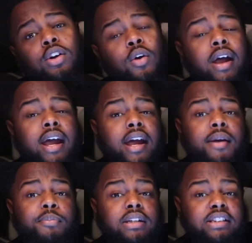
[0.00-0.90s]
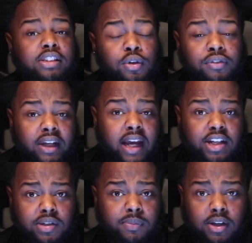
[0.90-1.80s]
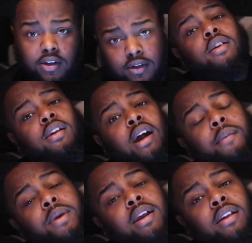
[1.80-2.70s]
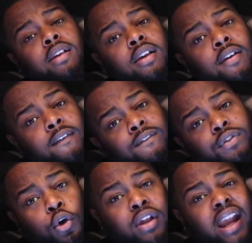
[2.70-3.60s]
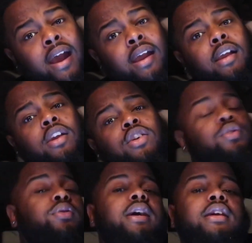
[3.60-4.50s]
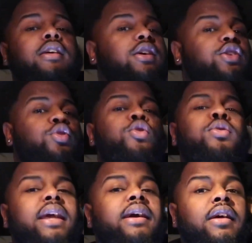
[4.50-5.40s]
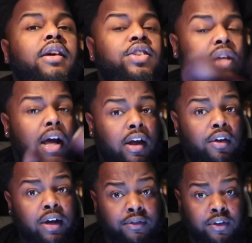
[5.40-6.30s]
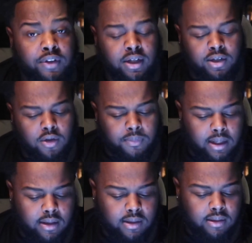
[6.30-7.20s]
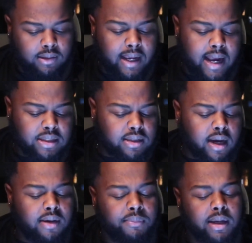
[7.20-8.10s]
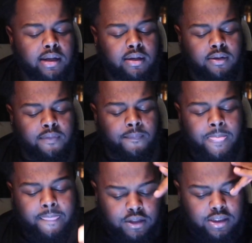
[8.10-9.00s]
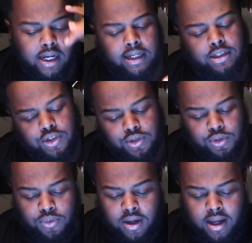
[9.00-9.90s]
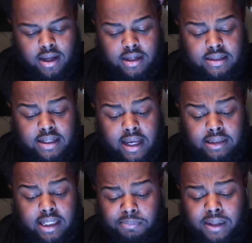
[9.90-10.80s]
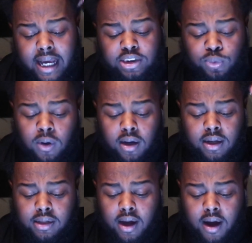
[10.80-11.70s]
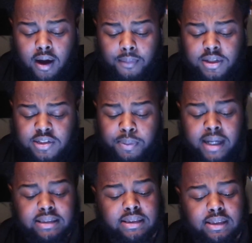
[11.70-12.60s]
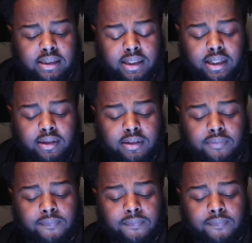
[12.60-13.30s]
go ahead, press the notification bell. Comment, Noti Gang, you get a you get a shout out every video, man. Kat Schneider, man, shout out to you said that Black Swan um, is basically